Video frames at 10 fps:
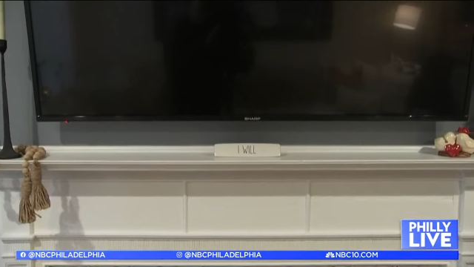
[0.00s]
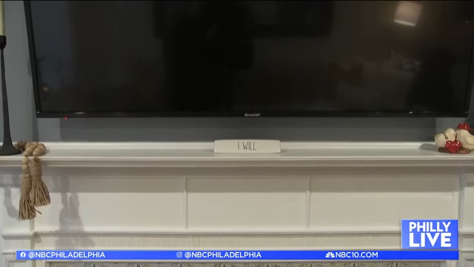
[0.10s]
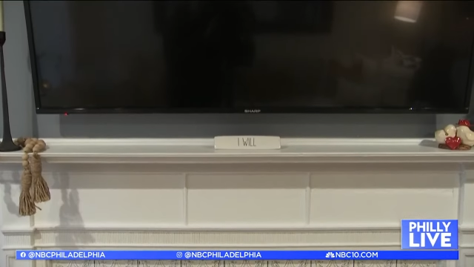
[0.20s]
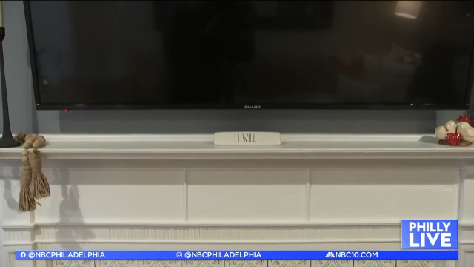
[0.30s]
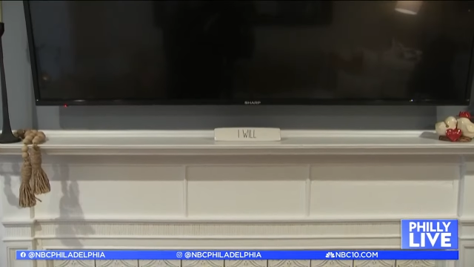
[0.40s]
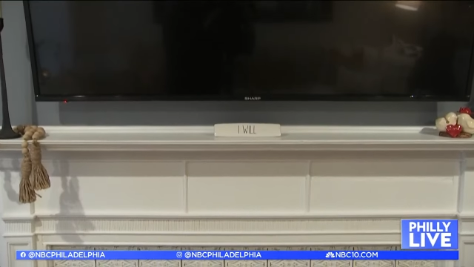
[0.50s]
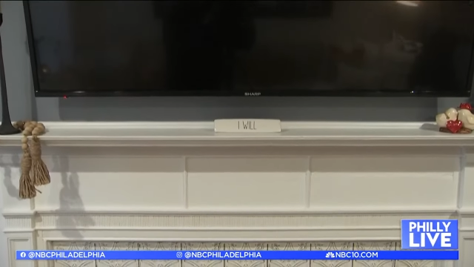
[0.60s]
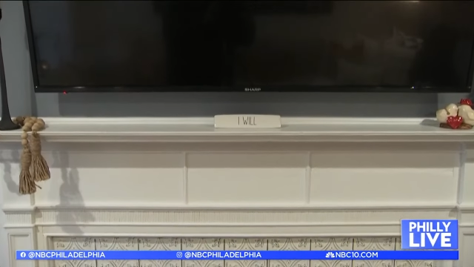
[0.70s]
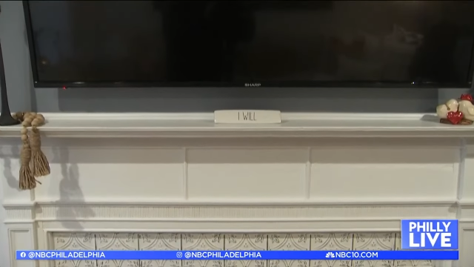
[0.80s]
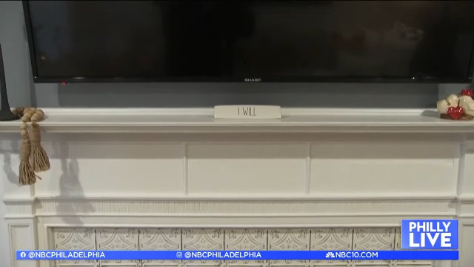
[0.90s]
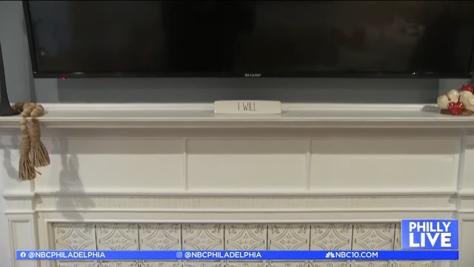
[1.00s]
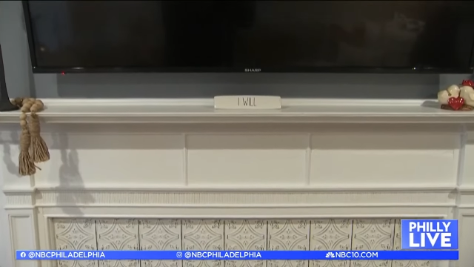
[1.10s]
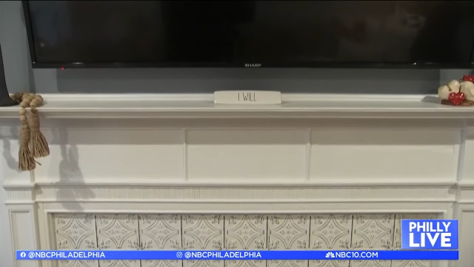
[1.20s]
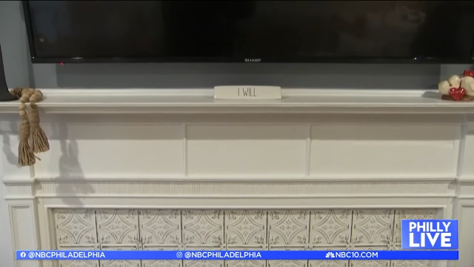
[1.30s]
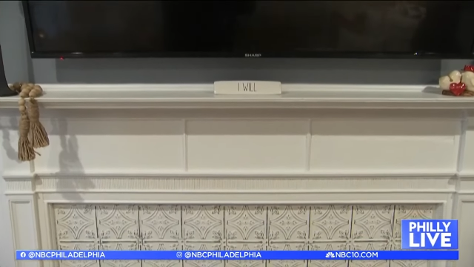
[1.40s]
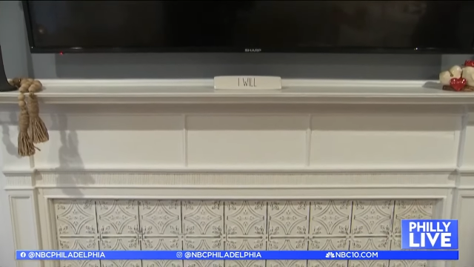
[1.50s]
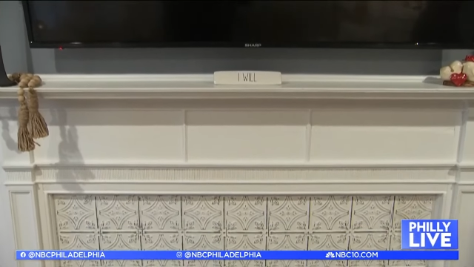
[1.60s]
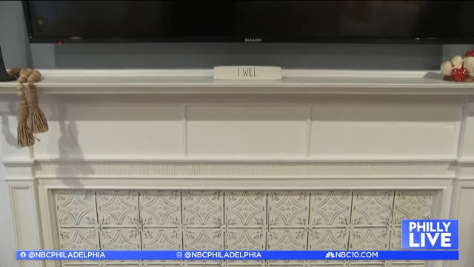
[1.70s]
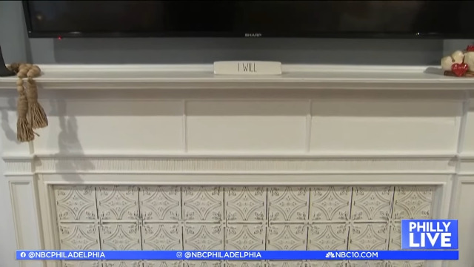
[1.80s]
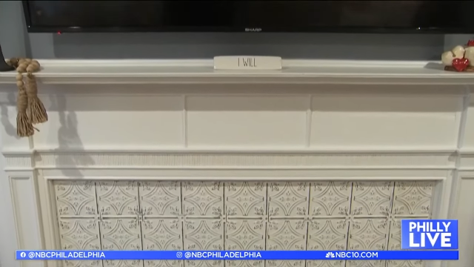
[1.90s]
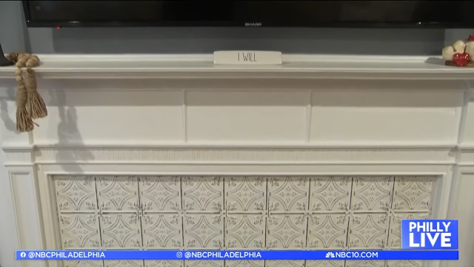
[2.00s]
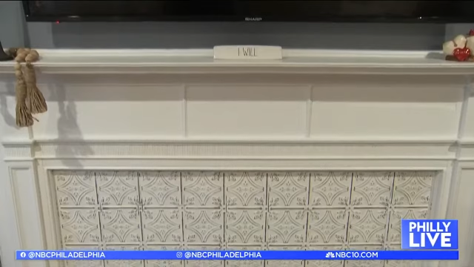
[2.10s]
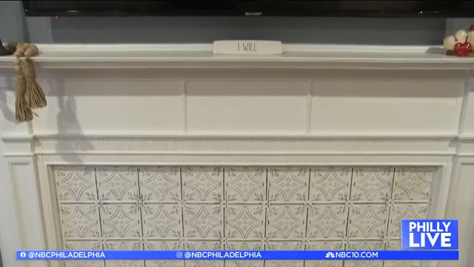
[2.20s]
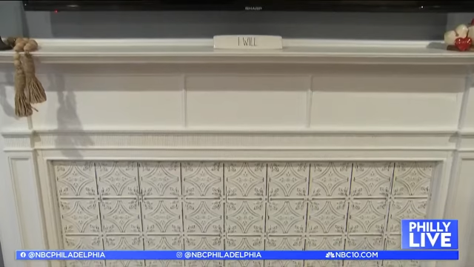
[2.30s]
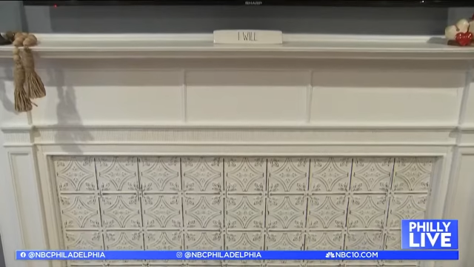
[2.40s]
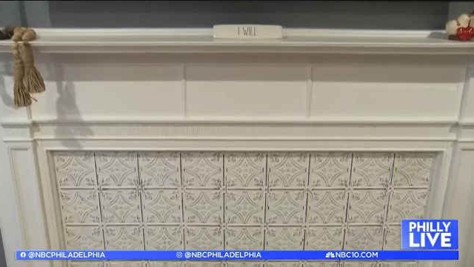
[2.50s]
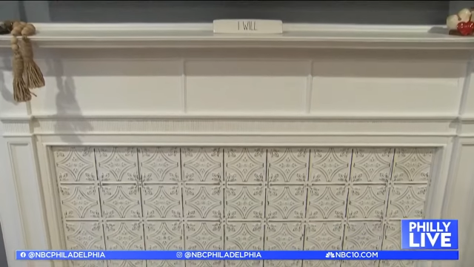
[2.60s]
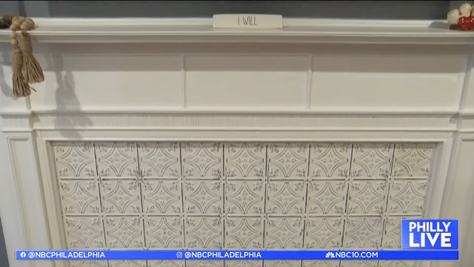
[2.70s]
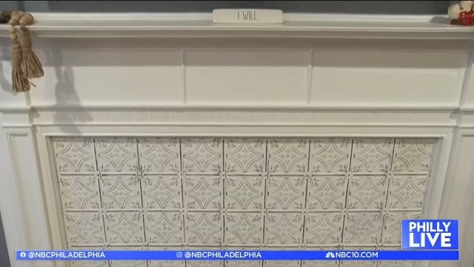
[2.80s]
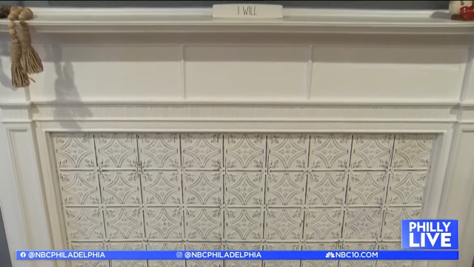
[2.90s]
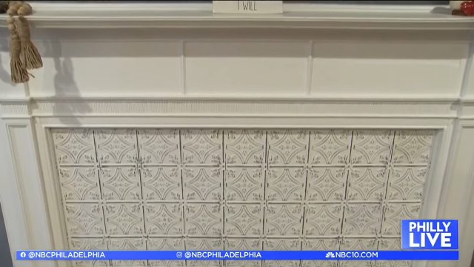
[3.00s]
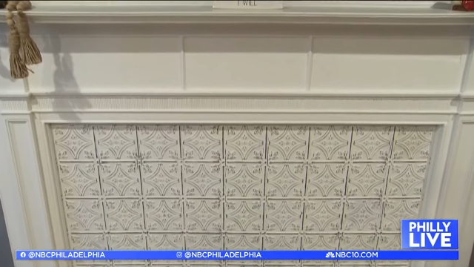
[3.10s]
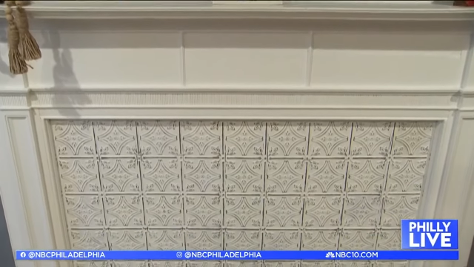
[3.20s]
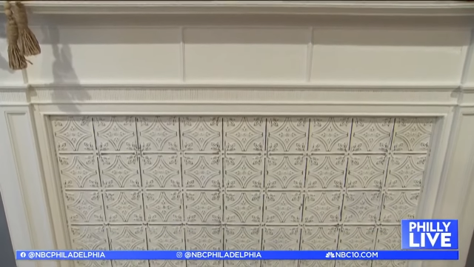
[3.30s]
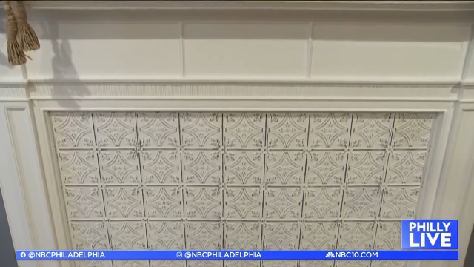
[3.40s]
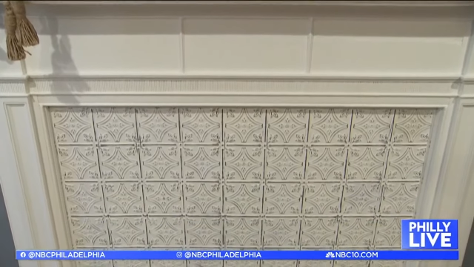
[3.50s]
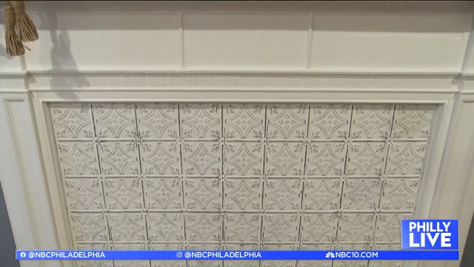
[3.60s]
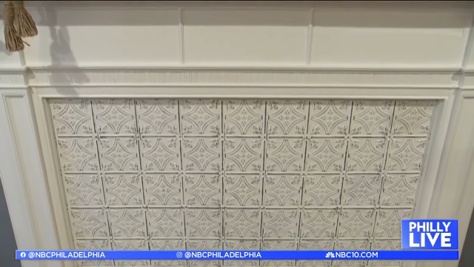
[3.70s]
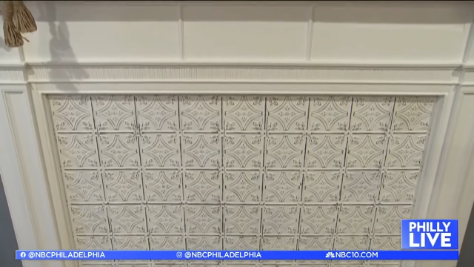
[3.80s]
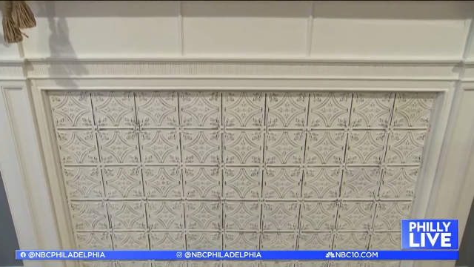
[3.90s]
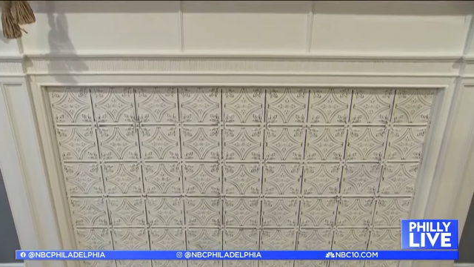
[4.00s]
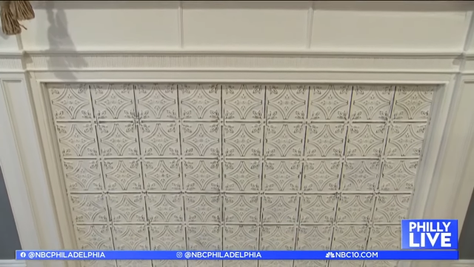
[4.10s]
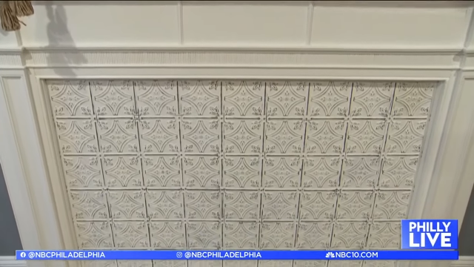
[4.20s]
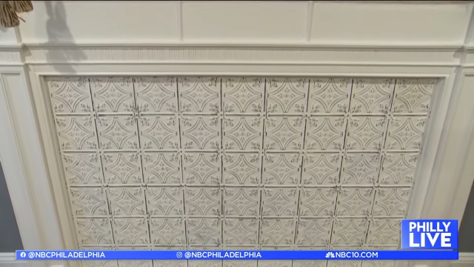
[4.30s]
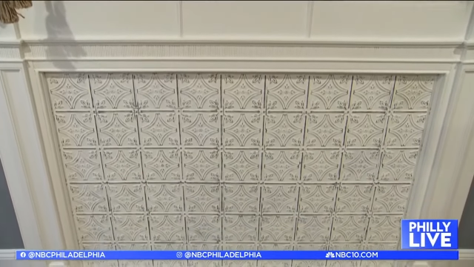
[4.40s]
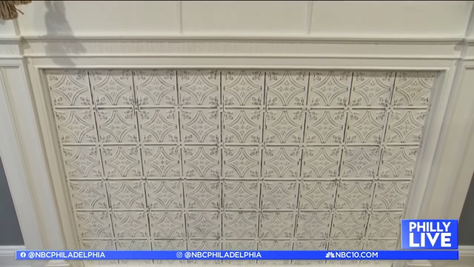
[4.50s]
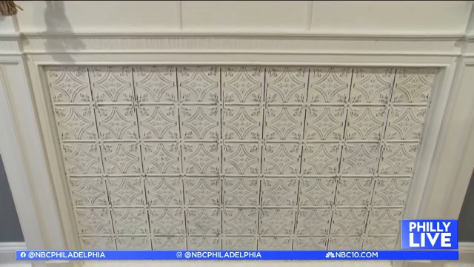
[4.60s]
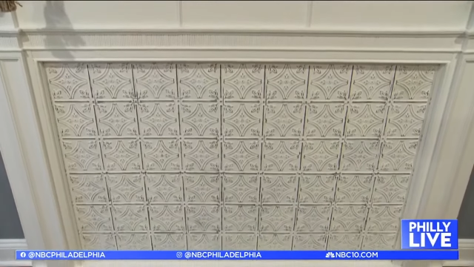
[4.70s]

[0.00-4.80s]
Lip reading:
No face is visible, so there are no lips to read.